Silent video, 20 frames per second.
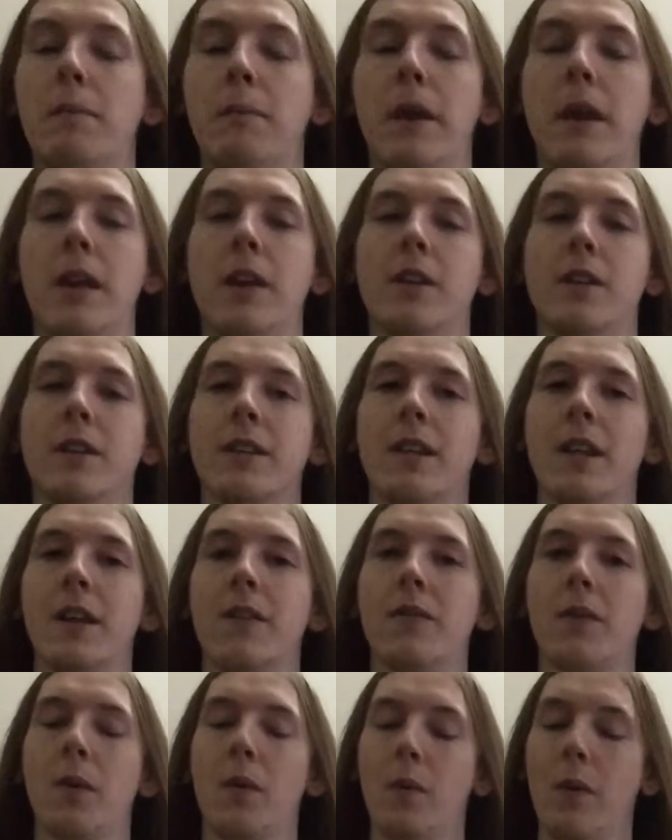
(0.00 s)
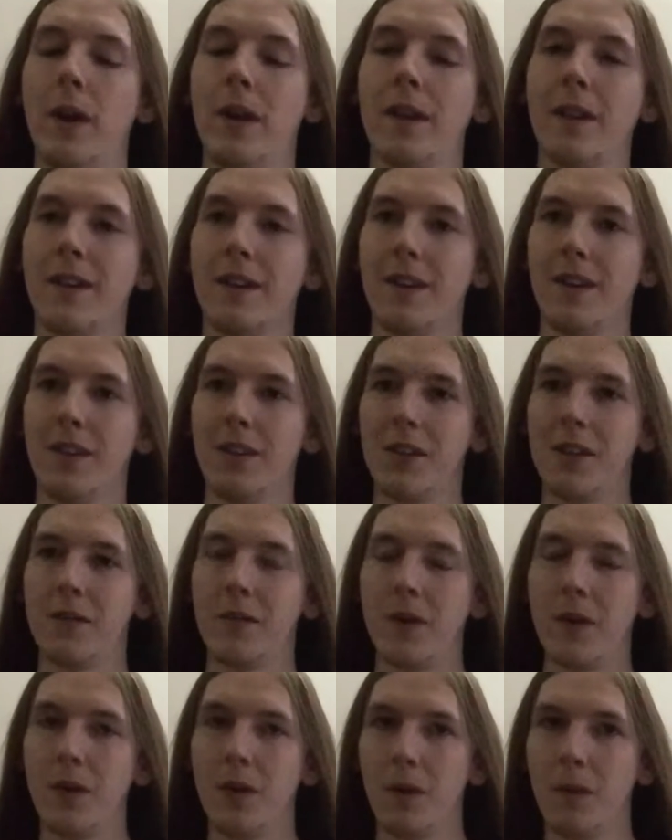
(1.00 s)
patience left to wait until this
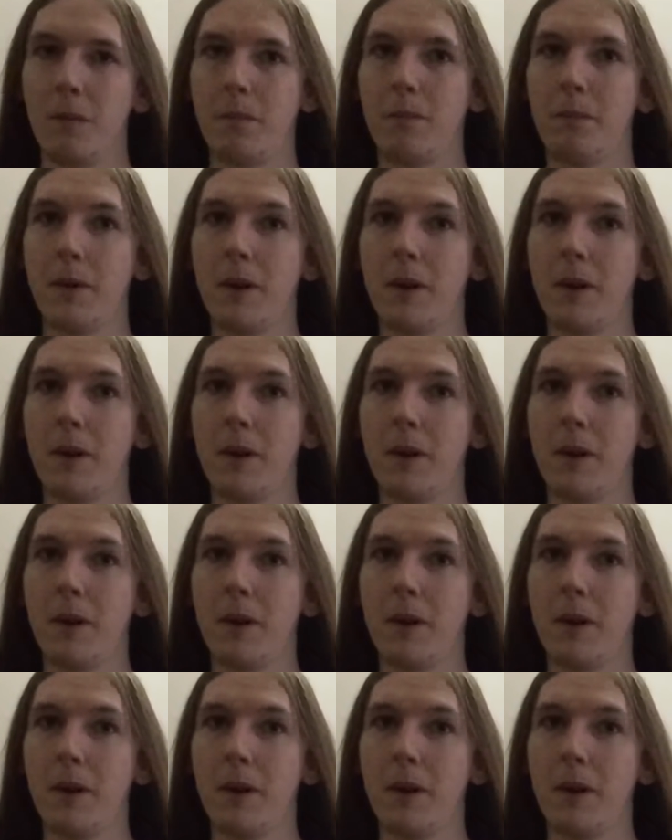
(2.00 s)
video,